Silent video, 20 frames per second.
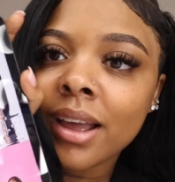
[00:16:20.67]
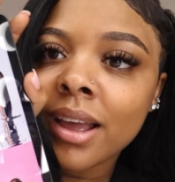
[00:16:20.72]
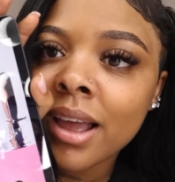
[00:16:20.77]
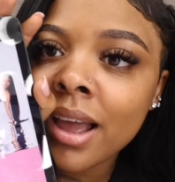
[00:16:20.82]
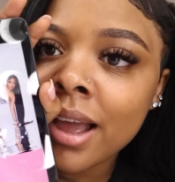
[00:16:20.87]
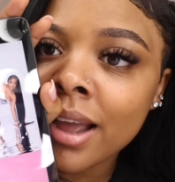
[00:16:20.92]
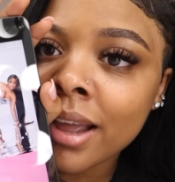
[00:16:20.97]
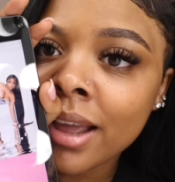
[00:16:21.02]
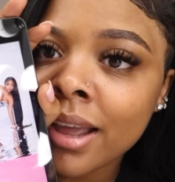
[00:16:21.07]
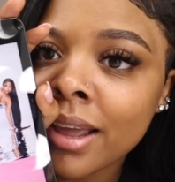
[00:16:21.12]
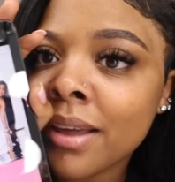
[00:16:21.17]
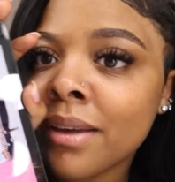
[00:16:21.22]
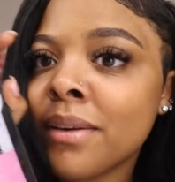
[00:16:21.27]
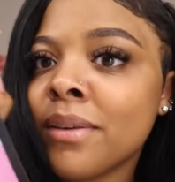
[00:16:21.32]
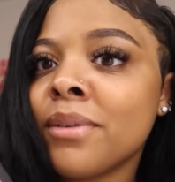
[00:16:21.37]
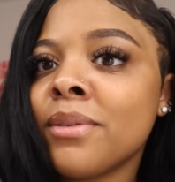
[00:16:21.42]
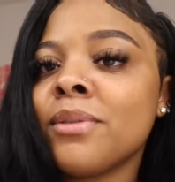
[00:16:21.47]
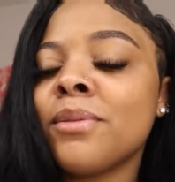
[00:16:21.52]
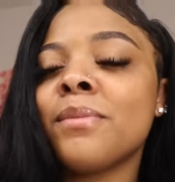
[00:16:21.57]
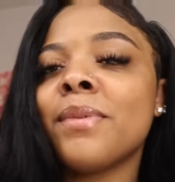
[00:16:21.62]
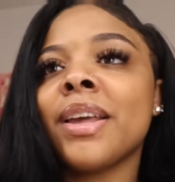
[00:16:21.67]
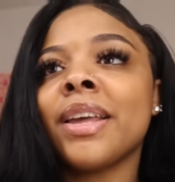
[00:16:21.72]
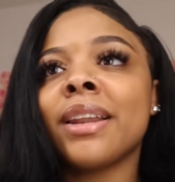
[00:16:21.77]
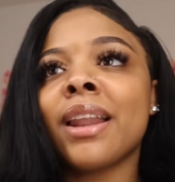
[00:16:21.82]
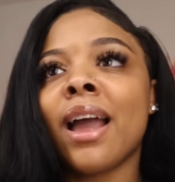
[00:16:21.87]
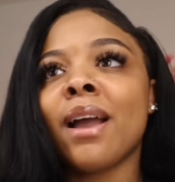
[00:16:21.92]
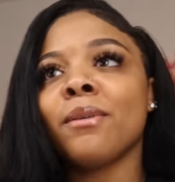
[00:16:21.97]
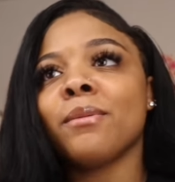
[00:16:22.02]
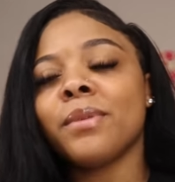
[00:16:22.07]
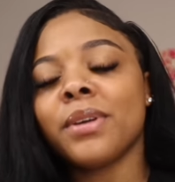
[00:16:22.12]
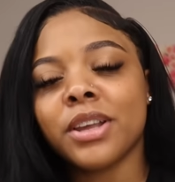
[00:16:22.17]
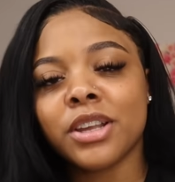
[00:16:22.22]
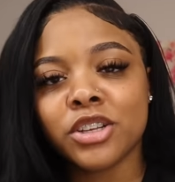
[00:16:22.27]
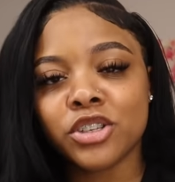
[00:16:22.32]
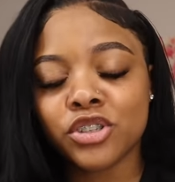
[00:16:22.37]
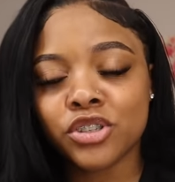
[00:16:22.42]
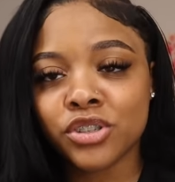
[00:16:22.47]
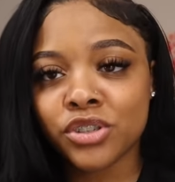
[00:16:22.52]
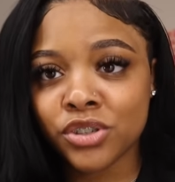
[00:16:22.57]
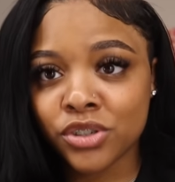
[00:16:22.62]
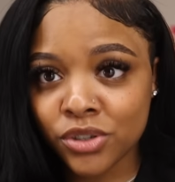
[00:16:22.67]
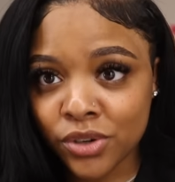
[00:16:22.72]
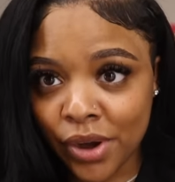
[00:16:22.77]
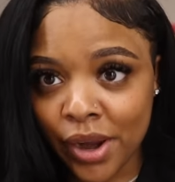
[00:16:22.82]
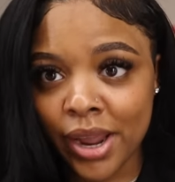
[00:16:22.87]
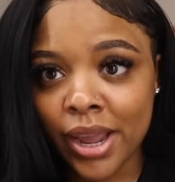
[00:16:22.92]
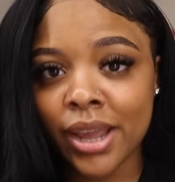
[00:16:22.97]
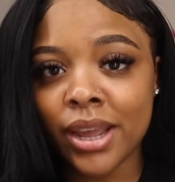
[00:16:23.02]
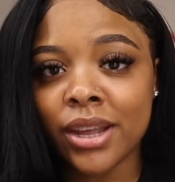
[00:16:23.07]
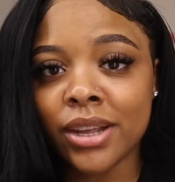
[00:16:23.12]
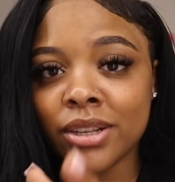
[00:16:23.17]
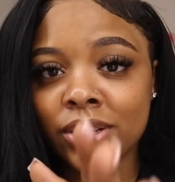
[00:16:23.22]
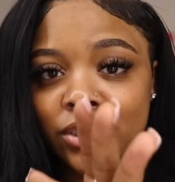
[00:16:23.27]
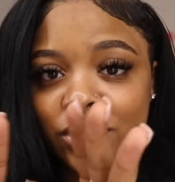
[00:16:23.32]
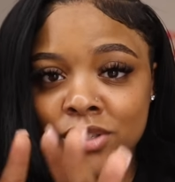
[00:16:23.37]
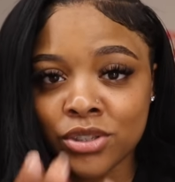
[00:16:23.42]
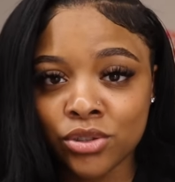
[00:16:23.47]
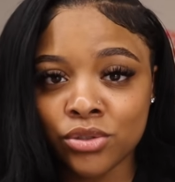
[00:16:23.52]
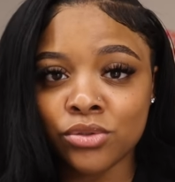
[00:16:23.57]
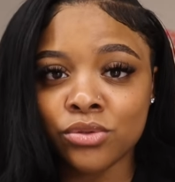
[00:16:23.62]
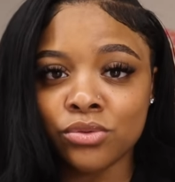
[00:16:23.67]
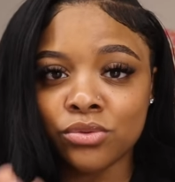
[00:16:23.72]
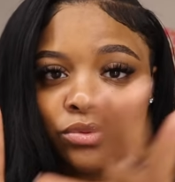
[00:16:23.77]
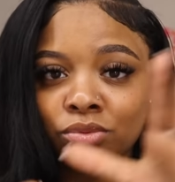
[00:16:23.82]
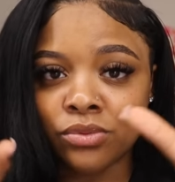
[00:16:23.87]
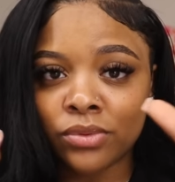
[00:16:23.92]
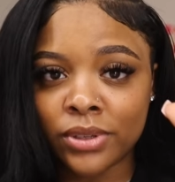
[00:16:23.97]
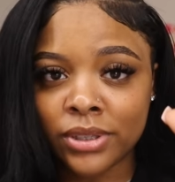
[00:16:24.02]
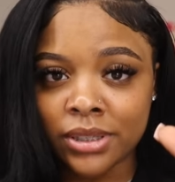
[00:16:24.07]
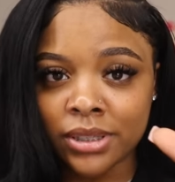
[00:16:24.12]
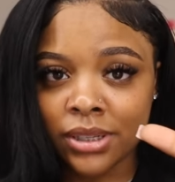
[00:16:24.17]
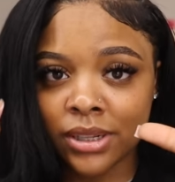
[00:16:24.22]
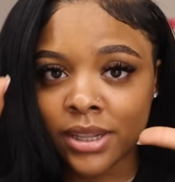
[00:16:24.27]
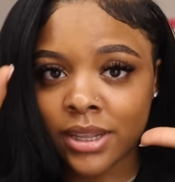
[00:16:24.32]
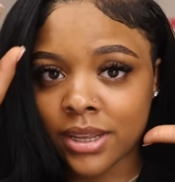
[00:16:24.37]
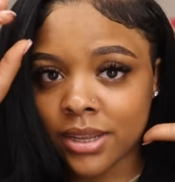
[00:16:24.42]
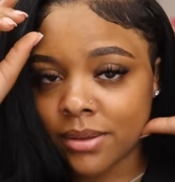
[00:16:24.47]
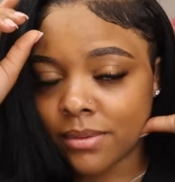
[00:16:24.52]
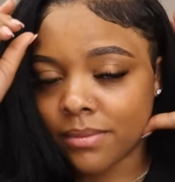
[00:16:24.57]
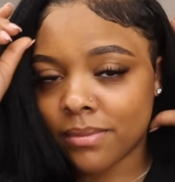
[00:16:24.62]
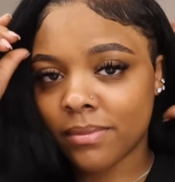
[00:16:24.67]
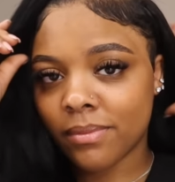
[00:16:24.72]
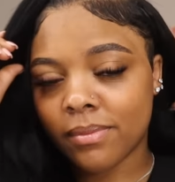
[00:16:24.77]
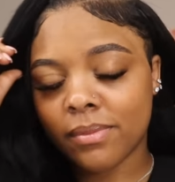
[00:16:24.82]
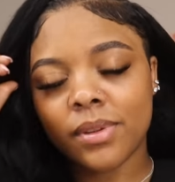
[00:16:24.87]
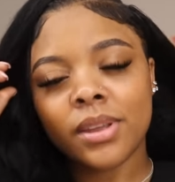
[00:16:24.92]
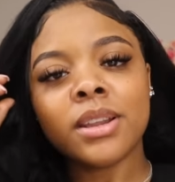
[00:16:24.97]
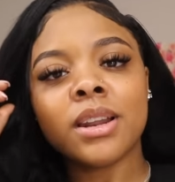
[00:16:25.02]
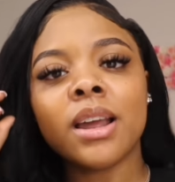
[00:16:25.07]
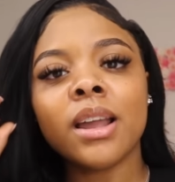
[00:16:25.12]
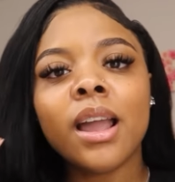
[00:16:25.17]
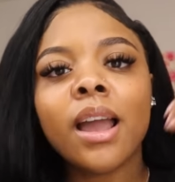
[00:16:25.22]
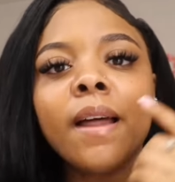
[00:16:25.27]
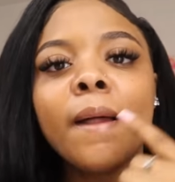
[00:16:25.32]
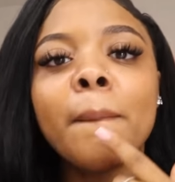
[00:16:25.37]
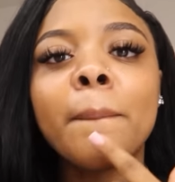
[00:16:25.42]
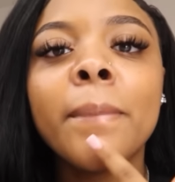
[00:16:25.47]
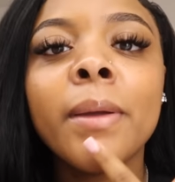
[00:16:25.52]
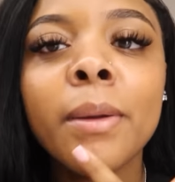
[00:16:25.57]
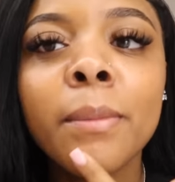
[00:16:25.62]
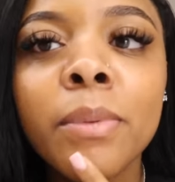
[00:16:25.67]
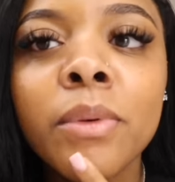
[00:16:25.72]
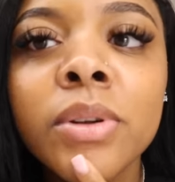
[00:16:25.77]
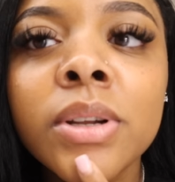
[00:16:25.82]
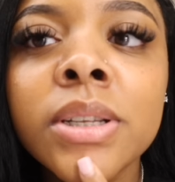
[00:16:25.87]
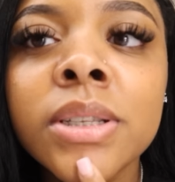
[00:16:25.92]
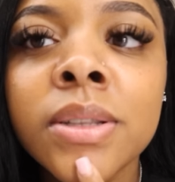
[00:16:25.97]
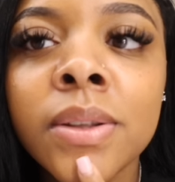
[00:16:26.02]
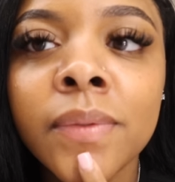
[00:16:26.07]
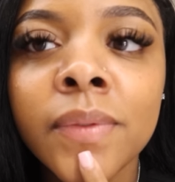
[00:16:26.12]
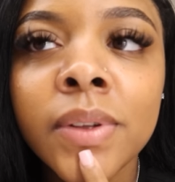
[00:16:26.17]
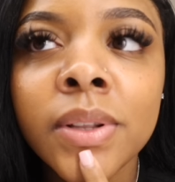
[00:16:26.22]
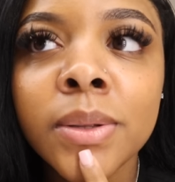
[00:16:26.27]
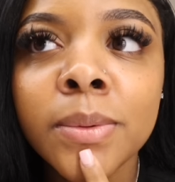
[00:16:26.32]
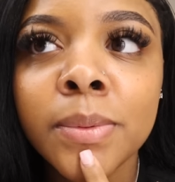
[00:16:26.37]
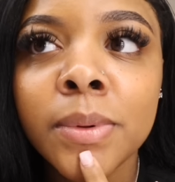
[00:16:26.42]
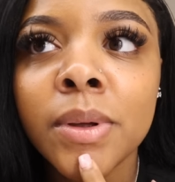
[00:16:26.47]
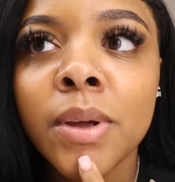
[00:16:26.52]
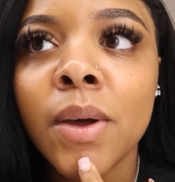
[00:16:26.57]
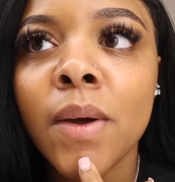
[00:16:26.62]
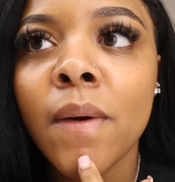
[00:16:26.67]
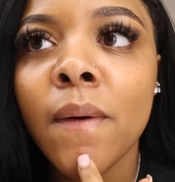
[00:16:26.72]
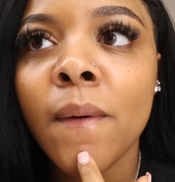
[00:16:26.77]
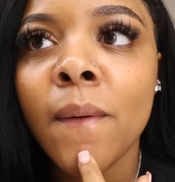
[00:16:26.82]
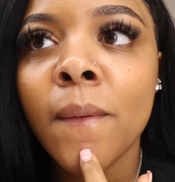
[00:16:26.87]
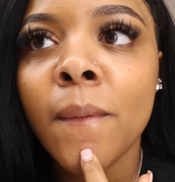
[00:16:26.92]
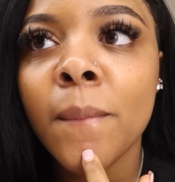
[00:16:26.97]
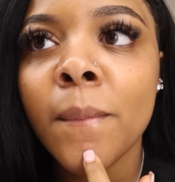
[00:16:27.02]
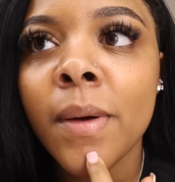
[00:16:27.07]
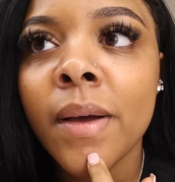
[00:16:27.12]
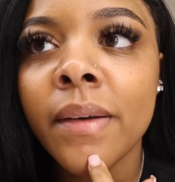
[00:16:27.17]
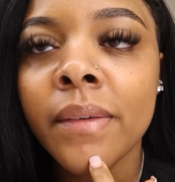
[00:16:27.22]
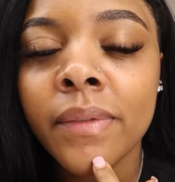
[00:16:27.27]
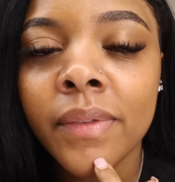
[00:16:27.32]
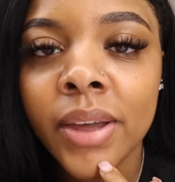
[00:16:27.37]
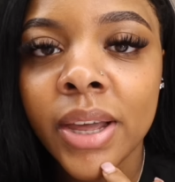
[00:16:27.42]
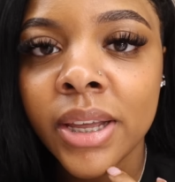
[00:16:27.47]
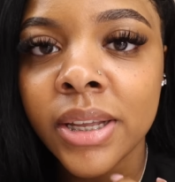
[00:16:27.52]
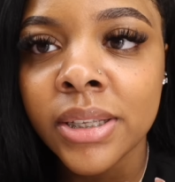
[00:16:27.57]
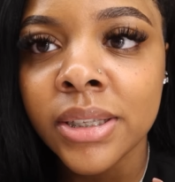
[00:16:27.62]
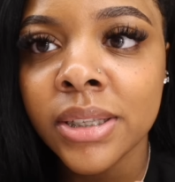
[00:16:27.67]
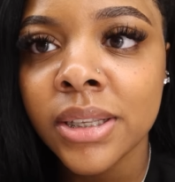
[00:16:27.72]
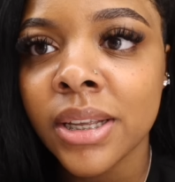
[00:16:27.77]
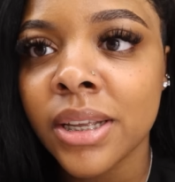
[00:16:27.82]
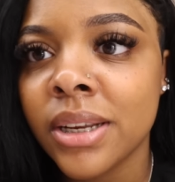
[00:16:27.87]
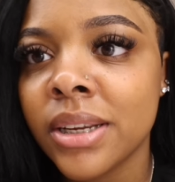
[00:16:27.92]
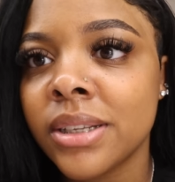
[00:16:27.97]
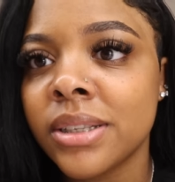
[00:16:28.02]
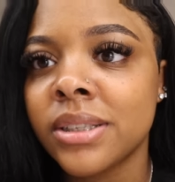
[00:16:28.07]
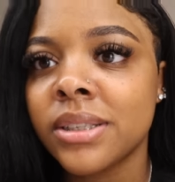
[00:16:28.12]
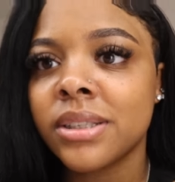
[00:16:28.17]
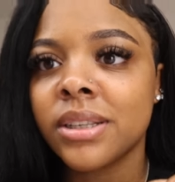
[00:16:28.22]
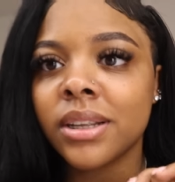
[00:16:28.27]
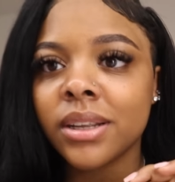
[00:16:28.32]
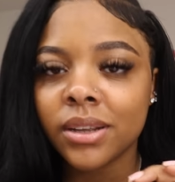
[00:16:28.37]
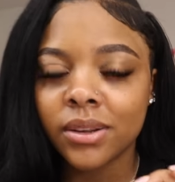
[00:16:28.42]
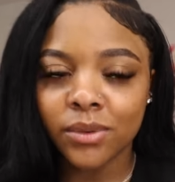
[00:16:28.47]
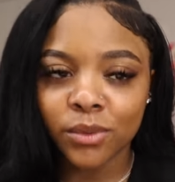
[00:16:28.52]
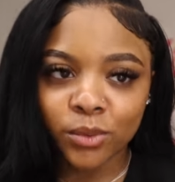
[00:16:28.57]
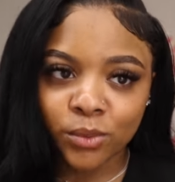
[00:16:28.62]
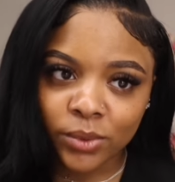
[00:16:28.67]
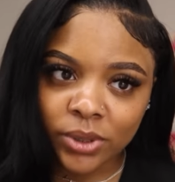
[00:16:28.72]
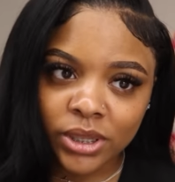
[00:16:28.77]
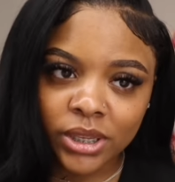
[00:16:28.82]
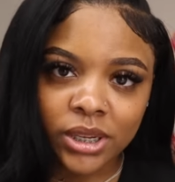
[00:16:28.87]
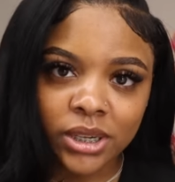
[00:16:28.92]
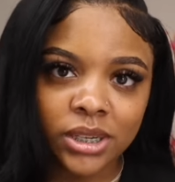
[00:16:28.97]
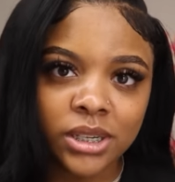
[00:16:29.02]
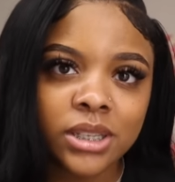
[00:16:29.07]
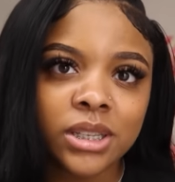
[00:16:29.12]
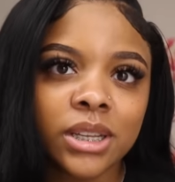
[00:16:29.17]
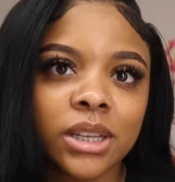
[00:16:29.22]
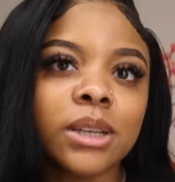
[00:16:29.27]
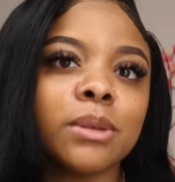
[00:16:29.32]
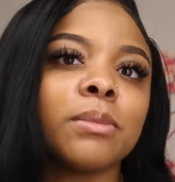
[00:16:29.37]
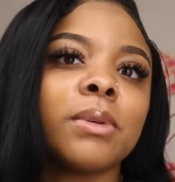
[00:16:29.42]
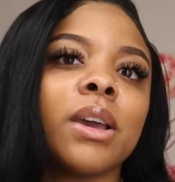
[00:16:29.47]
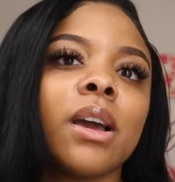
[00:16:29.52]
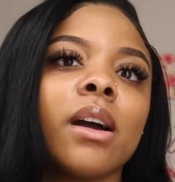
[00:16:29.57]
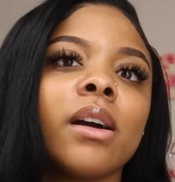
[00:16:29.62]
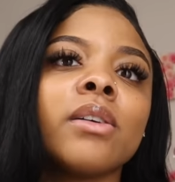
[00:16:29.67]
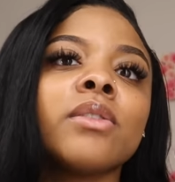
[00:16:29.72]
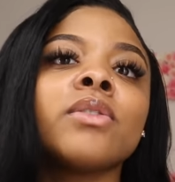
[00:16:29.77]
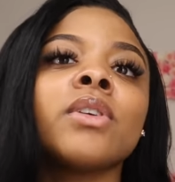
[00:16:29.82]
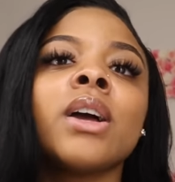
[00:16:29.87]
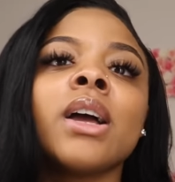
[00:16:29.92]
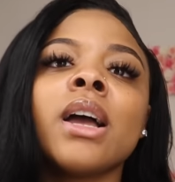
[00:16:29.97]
I came home and I went straight to sleep, and I got a pimple that's developing on my face and it's really gonna tick me off,